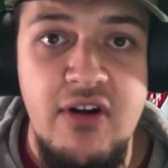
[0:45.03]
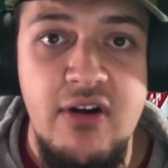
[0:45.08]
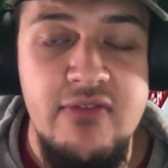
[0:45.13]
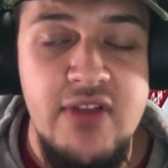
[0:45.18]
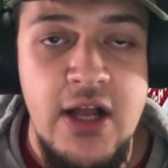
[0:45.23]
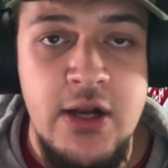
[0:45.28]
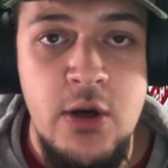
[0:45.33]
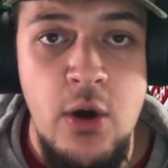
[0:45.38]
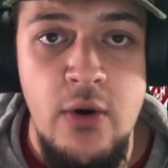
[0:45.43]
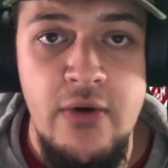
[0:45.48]
have
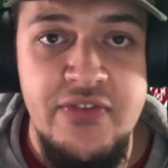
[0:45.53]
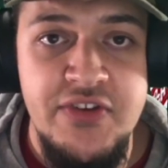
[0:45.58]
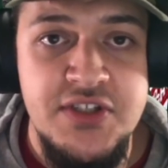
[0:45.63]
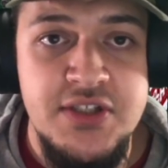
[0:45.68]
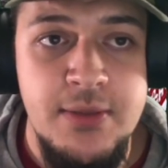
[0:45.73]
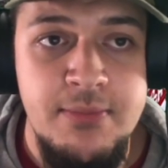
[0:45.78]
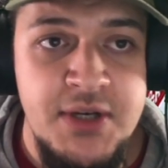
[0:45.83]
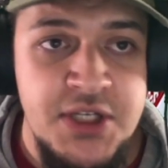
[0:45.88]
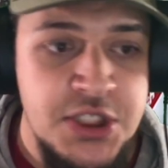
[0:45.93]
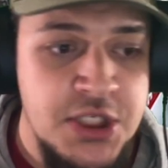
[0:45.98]
let go of the
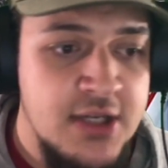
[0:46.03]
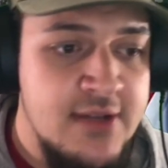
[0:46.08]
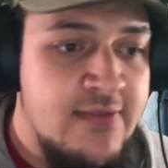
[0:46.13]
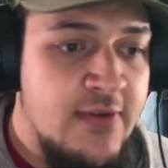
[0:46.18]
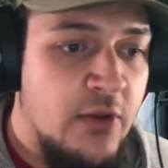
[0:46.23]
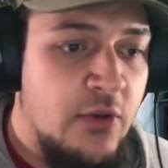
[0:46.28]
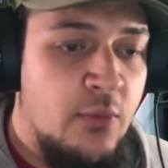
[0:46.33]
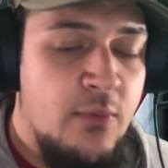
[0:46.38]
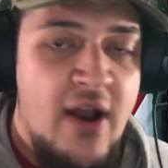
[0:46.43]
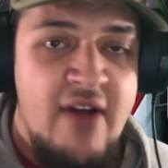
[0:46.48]
submission
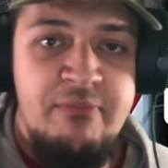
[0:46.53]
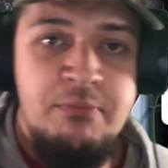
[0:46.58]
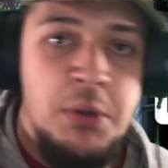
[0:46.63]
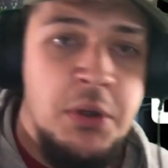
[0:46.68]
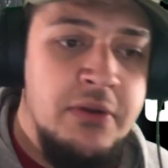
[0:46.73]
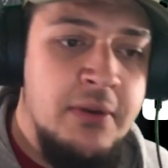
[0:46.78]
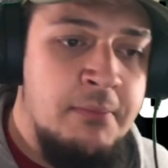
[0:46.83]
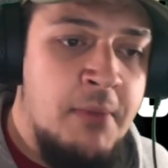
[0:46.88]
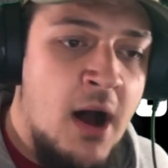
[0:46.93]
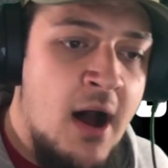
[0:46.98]
until the ref
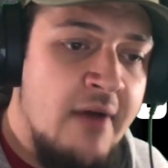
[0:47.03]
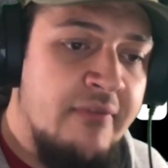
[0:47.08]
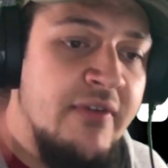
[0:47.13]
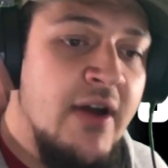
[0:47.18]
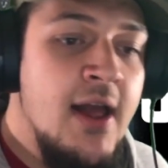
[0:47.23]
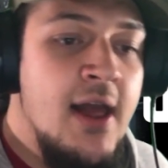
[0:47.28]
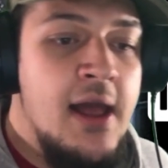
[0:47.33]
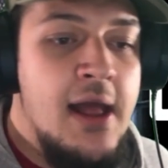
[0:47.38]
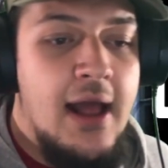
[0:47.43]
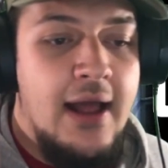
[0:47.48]
pulled him off,
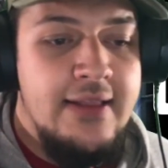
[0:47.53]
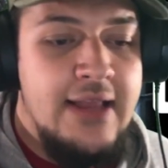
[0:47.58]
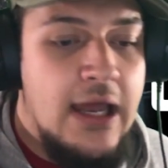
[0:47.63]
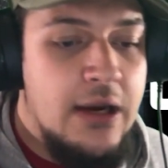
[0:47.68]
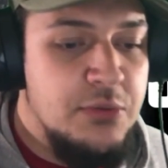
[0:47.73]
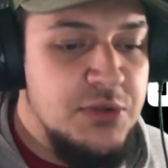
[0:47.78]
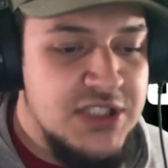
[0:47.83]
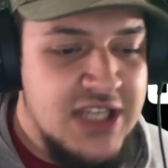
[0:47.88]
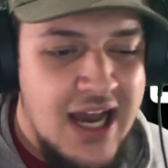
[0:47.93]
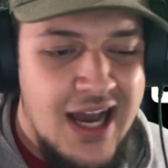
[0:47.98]
and that
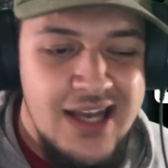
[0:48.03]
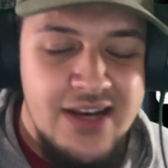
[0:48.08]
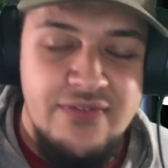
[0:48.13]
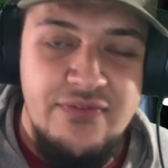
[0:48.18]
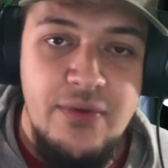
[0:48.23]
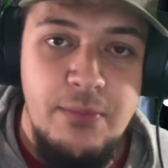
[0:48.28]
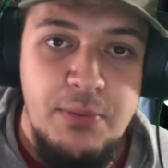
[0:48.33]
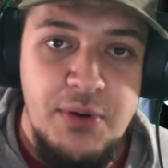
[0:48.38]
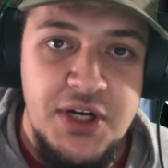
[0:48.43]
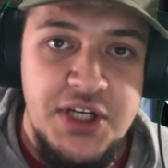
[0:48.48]
it was kind of
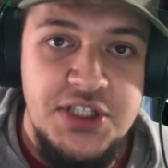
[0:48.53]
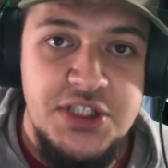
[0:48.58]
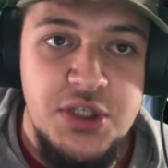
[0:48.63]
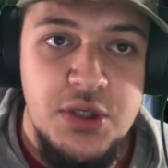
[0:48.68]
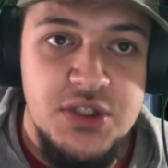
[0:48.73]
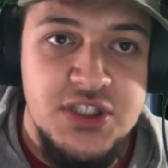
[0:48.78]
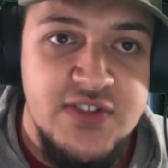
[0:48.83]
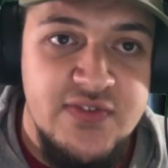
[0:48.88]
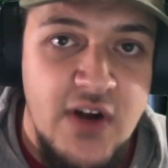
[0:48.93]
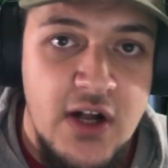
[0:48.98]

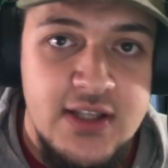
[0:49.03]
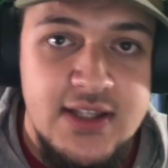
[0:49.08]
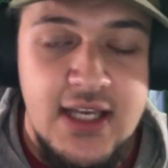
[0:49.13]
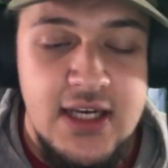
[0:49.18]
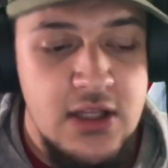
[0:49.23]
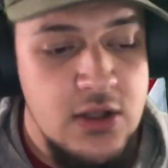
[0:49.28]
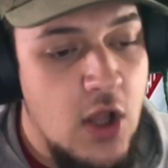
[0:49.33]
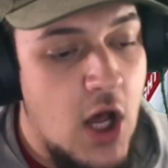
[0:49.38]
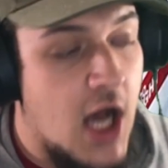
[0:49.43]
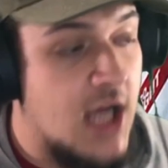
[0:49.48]
Fabricio's fault that
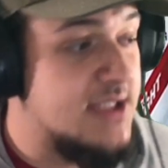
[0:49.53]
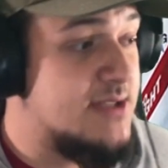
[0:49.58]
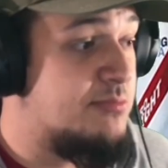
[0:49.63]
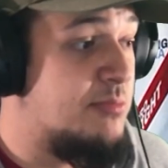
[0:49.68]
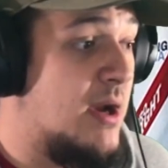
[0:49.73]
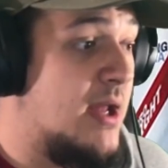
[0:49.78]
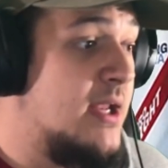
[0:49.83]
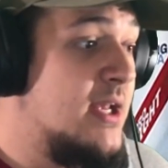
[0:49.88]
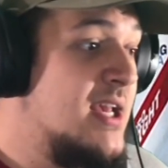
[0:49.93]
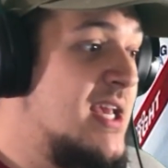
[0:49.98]
he lost.
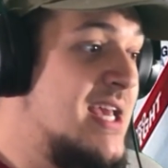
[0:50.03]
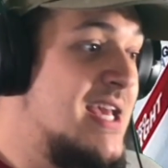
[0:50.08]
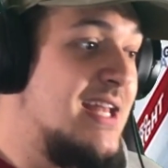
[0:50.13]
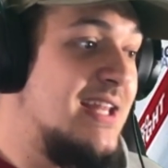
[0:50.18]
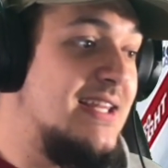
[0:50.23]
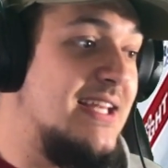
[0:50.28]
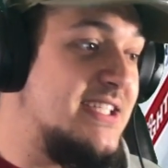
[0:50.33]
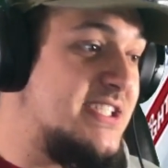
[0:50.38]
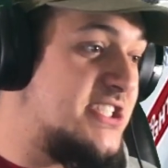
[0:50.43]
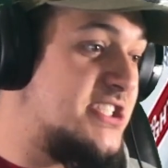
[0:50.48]
But
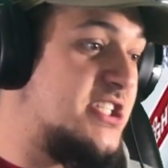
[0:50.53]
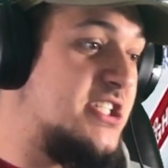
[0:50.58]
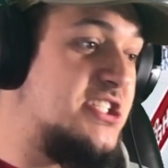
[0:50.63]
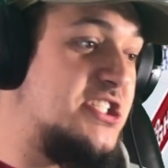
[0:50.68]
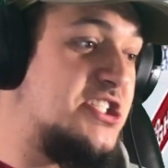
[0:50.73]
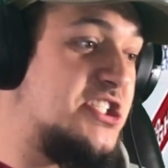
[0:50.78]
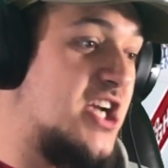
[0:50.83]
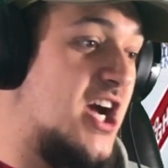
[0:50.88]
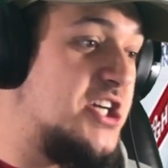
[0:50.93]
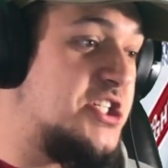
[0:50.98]
this is a
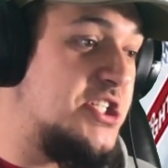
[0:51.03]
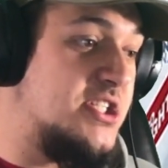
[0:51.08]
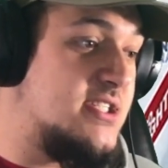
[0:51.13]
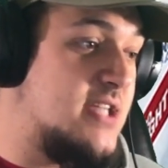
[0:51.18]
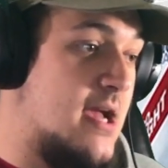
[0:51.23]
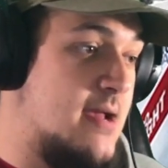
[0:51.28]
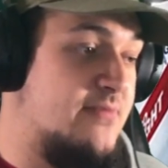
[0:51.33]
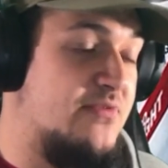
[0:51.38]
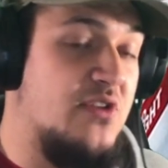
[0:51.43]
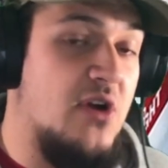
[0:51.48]
discussion
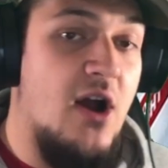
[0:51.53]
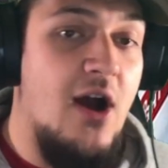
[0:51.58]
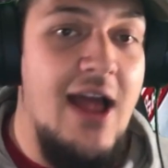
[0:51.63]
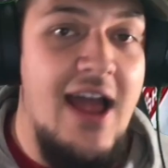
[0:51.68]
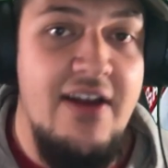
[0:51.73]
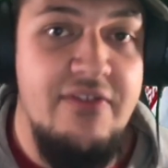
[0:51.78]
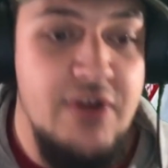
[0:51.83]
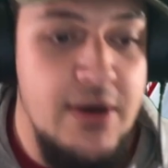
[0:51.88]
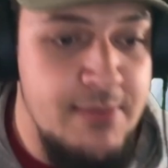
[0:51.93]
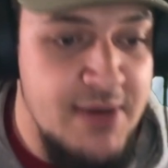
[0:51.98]
time for
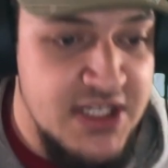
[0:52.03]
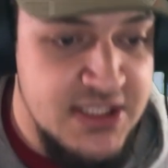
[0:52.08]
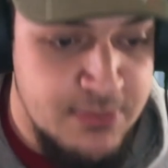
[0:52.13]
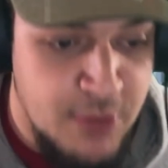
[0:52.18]
every mixed